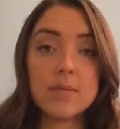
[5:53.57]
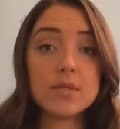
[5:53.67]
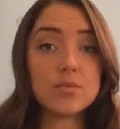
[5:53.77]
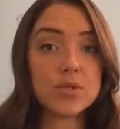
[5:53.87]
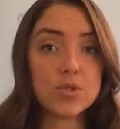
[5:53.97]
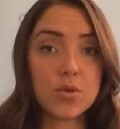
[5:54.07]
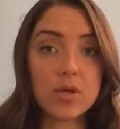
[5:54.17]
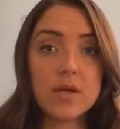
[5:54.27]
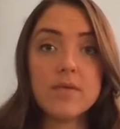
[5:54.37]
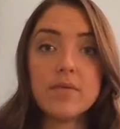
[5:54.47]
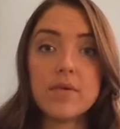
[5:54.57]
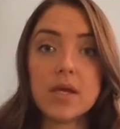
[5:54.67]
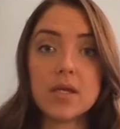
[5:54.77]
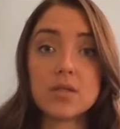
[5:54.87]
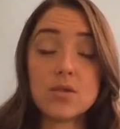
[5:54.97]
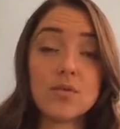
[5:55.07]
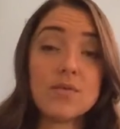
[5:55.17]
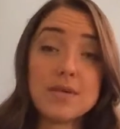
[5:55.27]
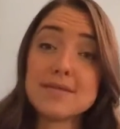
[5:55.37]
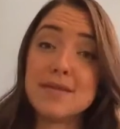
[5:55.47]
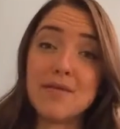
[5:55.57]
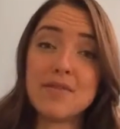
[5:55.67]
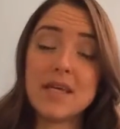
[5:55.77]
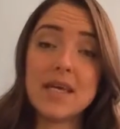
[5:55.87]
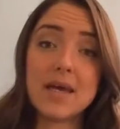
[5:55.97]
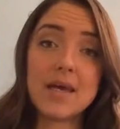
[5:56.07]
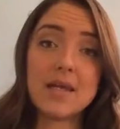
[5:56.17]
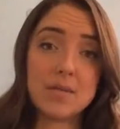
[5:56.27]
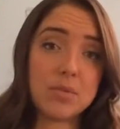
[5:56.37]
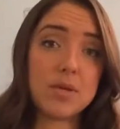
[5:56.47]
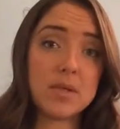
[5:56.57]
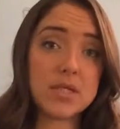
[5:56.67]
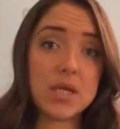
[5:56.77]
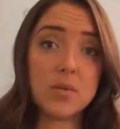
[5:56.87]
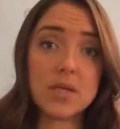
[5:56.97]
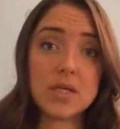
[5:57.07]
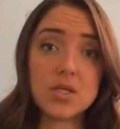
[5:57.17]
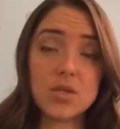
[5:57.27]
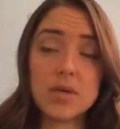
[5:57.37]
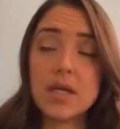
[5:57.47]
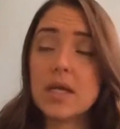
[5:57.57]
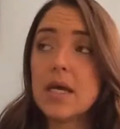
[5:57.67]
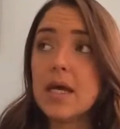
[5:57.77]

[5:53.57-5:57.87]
It's restorative, and so it feels lovely, and pretty much anyone can do it,